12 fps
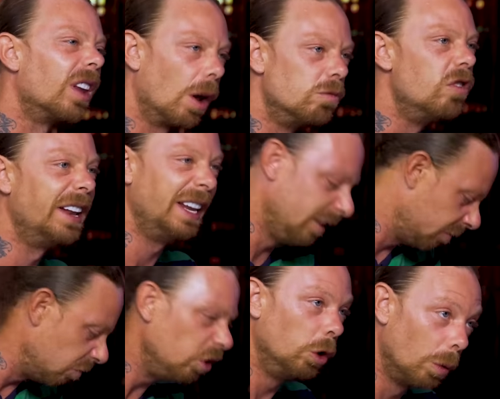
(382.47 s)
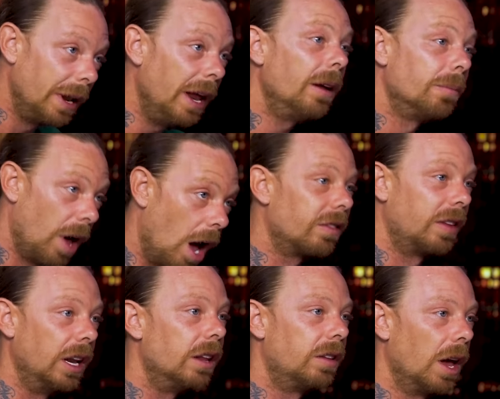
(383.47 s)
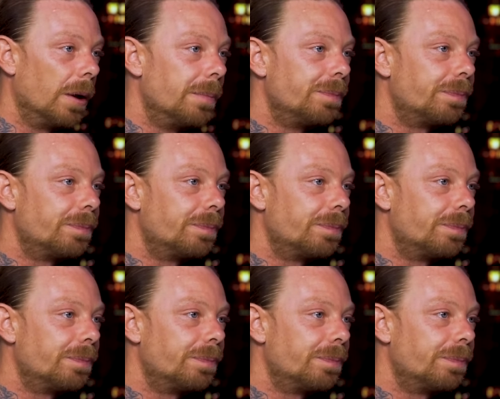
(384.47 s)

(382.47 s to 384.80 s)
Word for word: said I'm ready you want it I'll send it to you